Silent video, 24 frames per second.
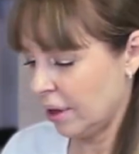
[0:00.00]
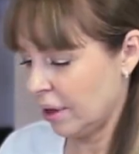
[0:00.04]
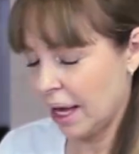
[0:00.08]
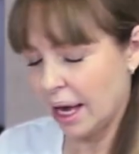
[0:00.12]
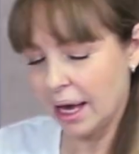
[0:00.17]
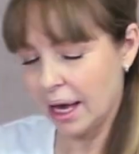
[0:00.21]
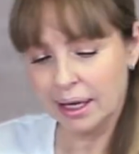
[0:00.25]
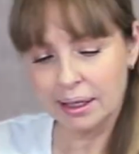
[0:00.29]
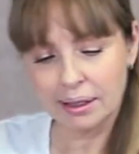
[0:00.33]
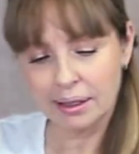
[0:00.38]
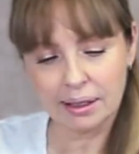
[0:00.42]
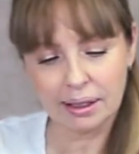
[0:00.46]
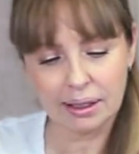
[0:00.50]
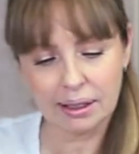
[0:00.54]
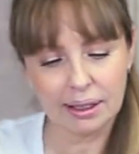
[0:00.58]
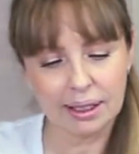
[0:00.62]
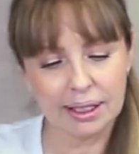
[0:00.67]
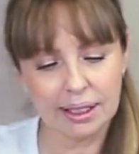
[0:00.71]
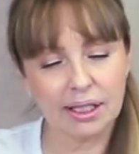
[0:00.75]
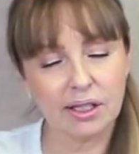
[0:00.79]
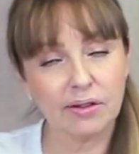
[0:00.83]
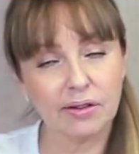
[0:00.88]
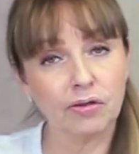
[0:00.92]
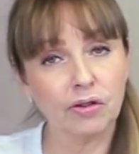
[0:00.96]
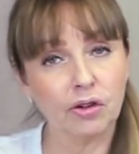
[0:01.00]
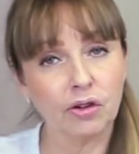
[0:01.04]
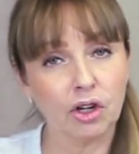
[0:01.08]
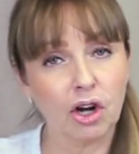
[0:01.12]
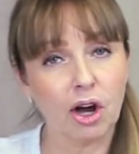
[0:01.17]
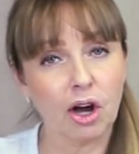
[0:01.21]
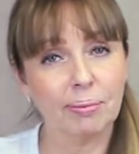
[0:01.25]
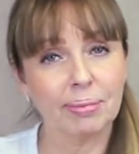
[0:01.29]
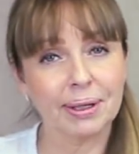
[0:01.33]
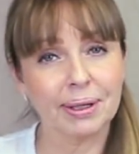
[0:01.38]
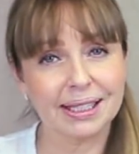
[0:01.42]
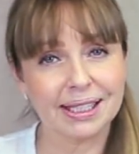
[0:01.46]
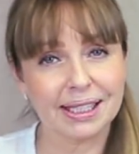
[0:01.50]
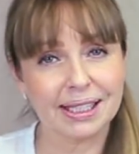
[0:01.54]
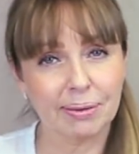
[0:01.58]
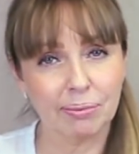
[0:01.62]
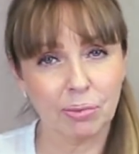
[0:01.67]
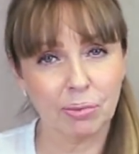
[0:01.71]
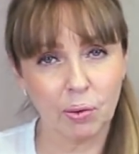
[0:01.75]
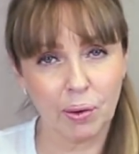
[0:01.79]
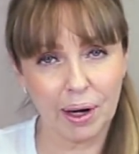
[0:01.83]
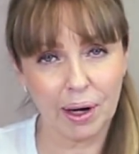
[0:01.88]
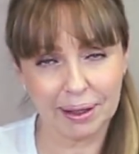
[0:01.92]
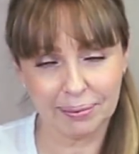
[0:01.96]
that is a Fruit Complex
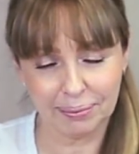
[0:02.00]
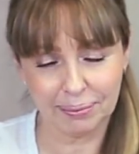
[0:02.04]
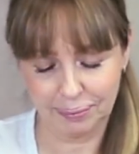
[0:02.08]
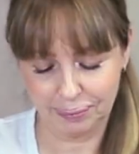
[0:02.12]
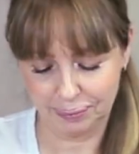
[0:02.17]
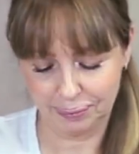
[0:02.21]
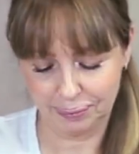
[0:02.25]
number 1.